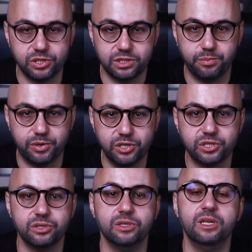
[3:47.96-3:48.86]
the
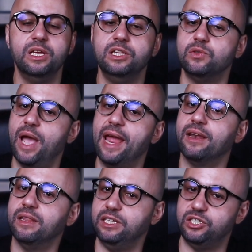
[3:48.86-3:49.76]
personnel to
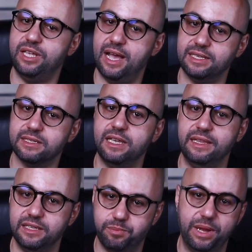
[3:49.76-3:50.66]
handle each task
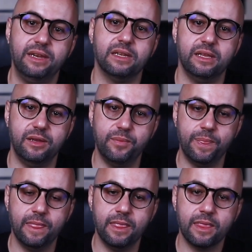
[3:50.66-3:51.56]
independently.
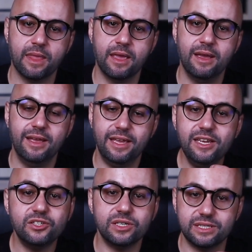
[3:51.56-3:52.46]

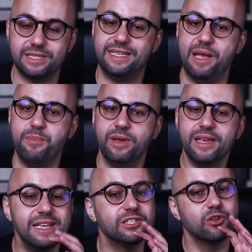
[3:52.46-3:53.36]
Each step
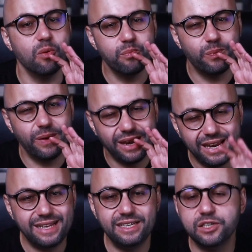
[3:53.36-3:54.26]
is
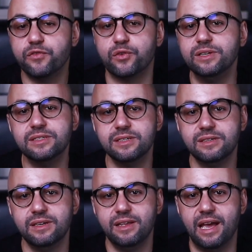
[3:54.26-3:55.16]
completely different
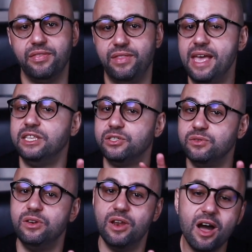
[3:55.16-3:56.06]
and they do
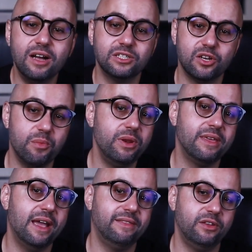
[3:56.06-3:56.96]
not
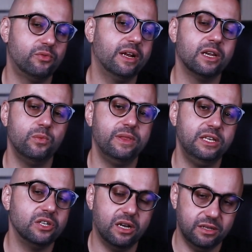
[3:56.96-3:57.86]
communicate directly with
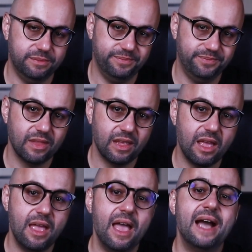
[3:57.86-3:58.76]
each other.
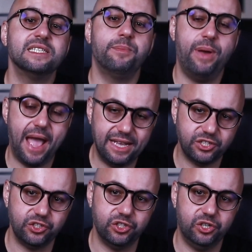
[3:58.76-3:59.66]
As a
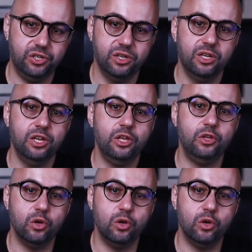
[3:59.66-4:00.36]
passenger, you